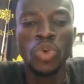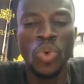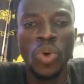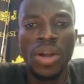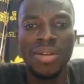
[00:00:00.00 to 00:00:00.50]

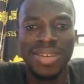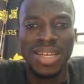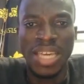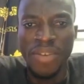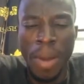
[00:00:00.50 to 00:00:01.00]
to
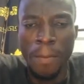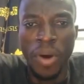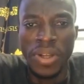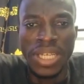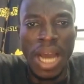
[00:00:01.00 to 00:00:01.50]
give them
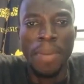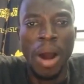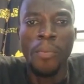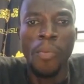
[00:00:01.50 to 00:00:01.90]
political power.